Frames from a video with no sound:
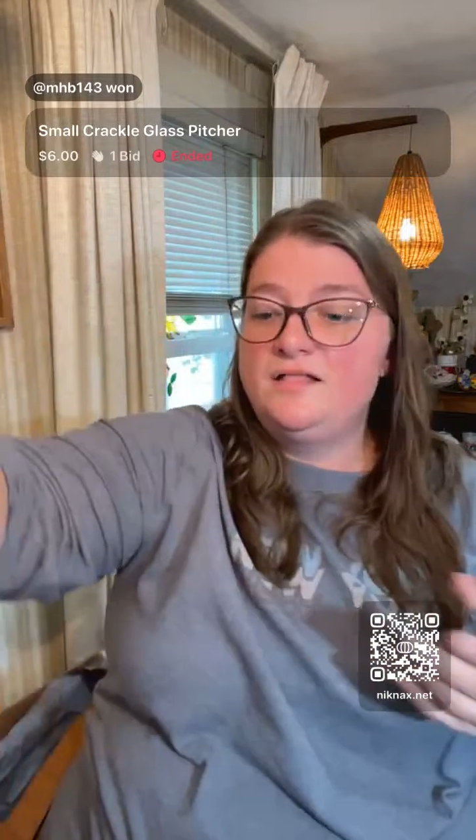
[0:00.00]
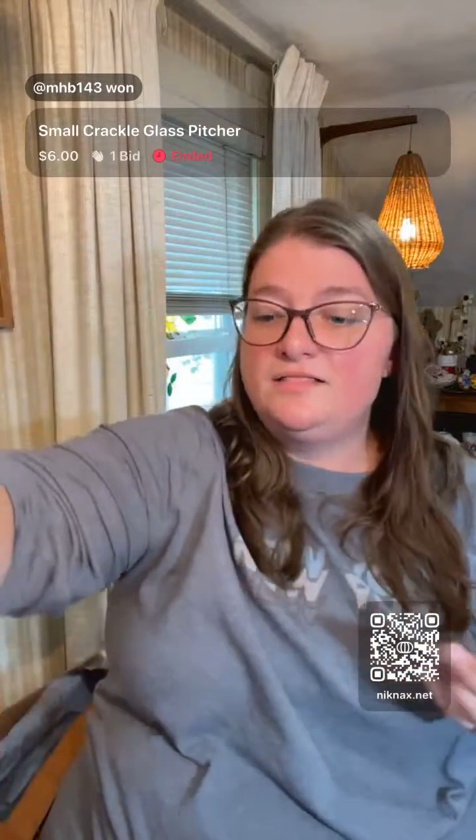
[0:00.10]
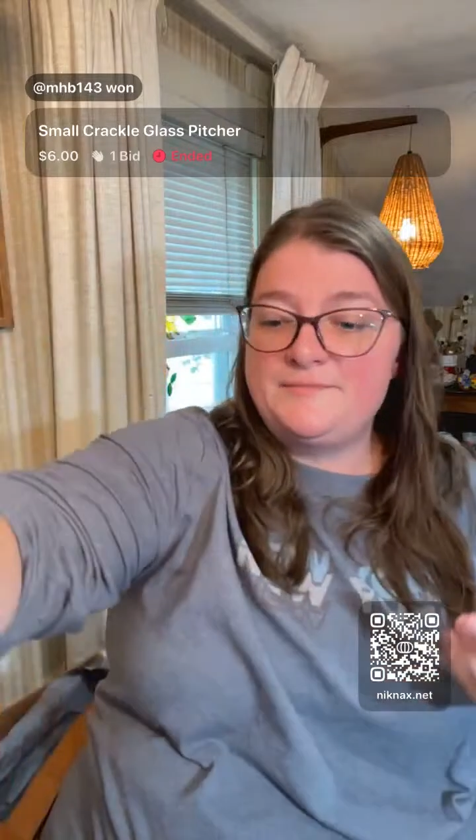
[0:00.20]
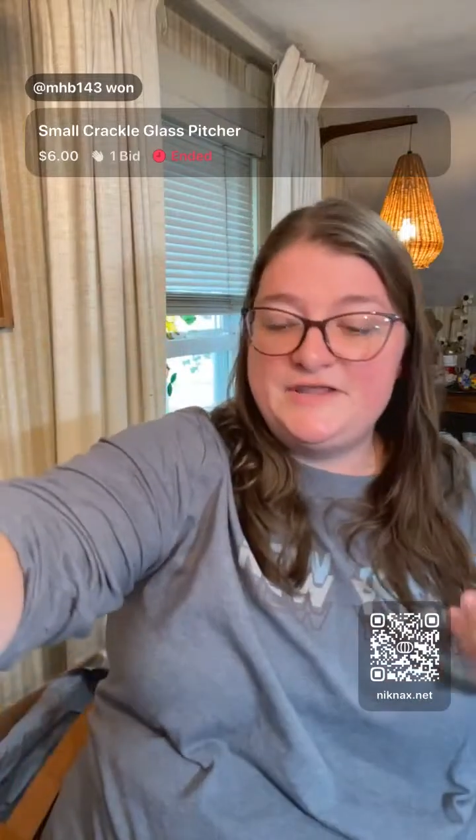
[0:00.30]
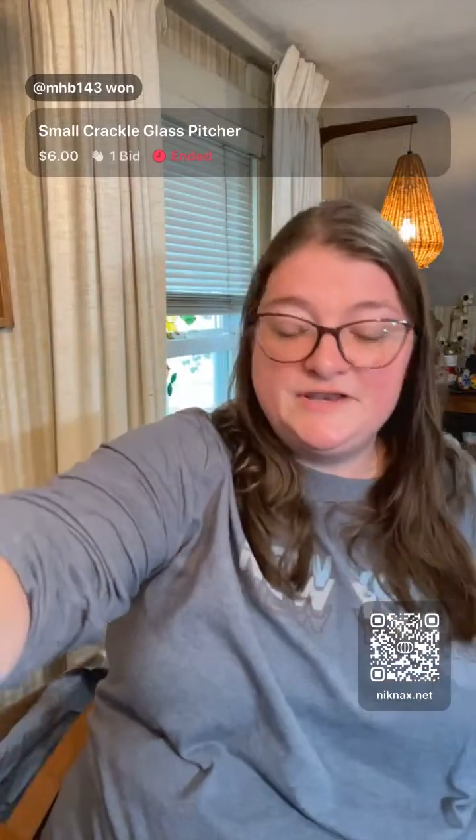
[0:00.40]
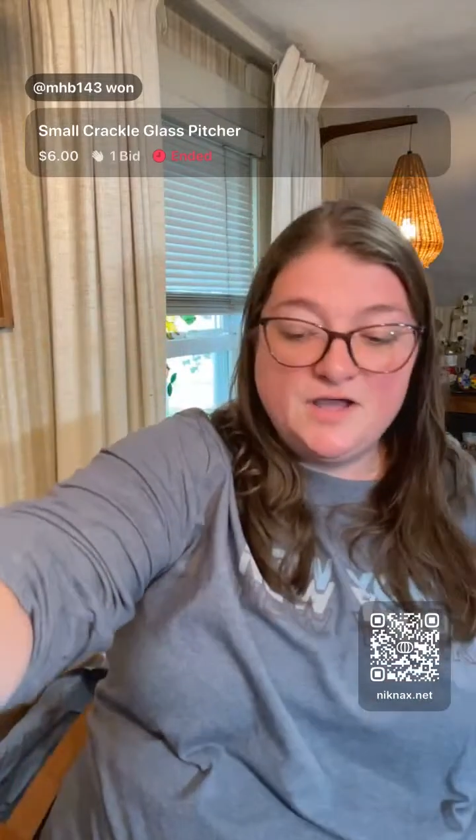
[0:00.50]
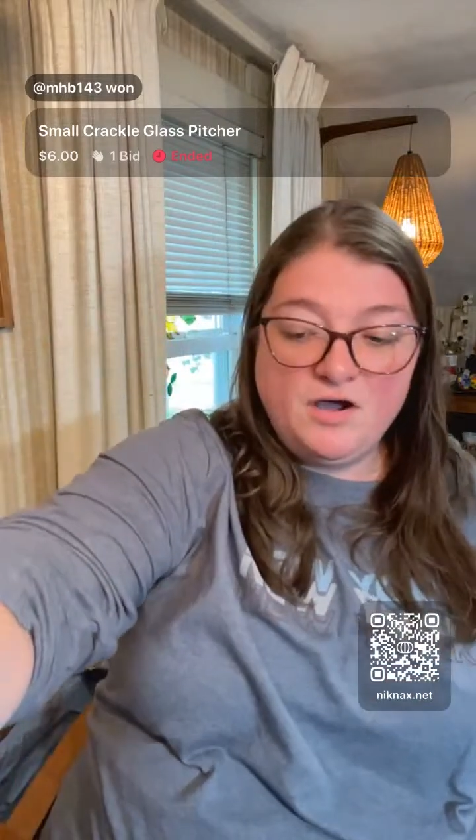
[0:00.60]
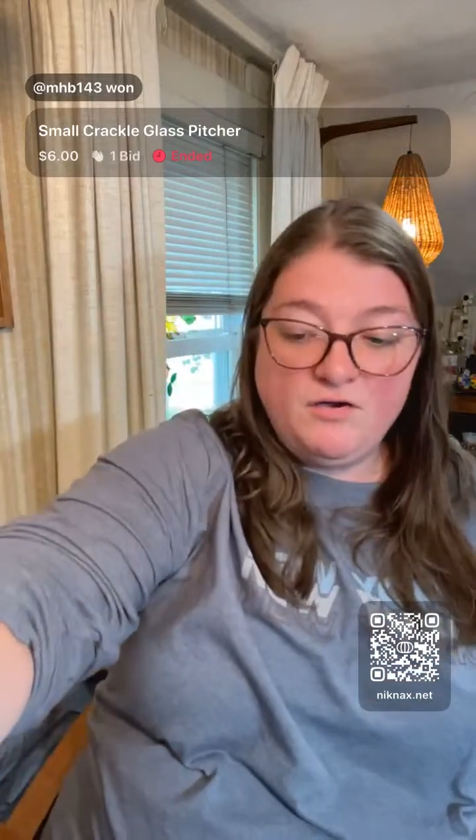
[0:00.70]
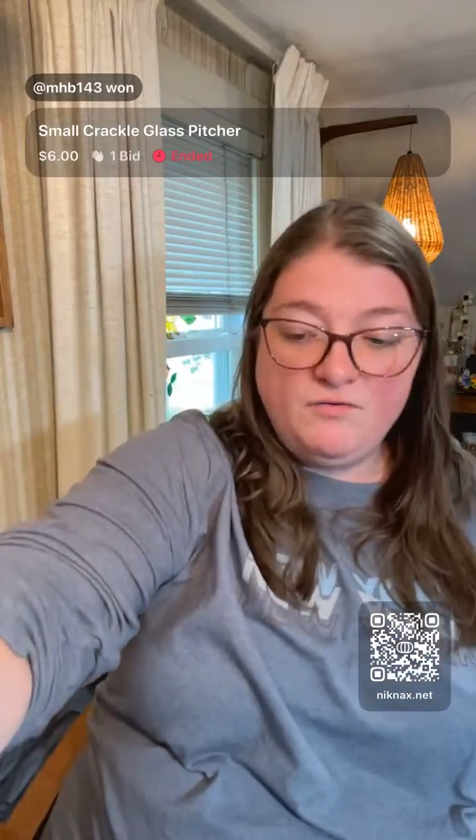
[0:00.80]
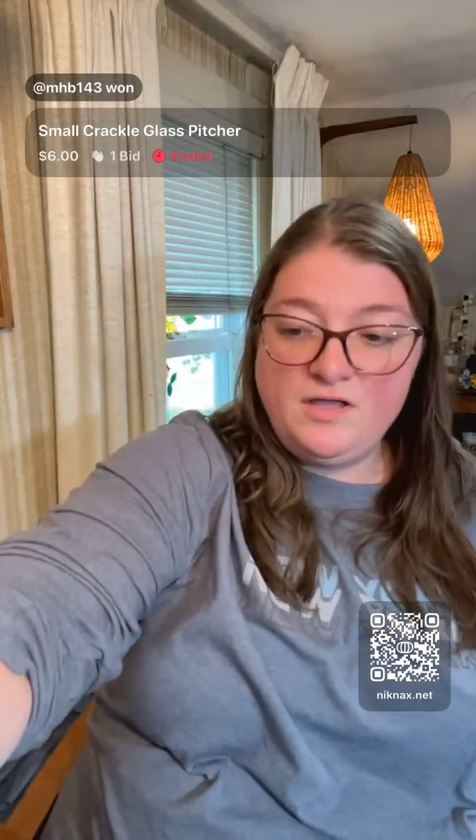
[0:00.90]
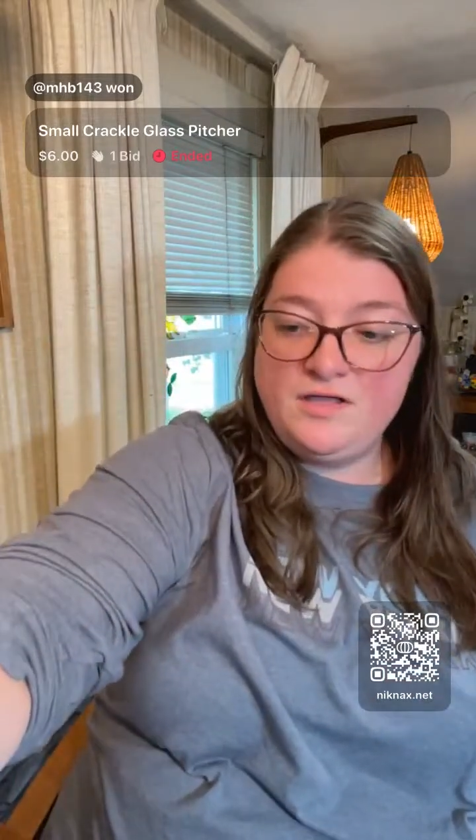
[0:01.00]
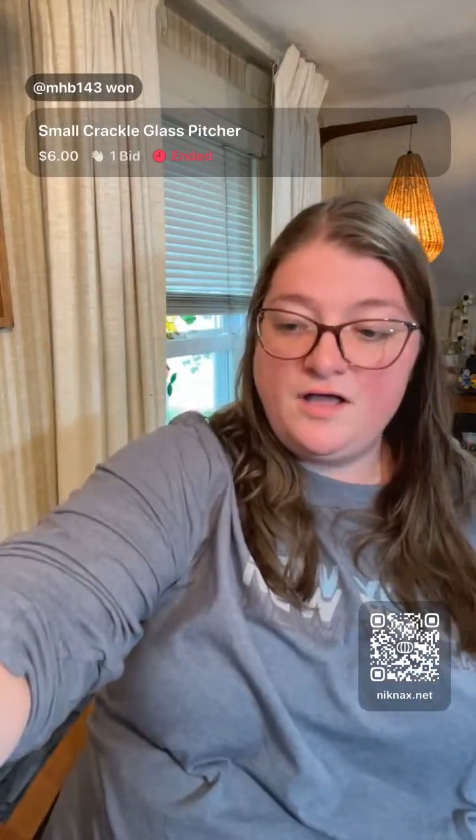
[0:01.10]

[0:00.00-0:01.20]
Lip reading: let me know.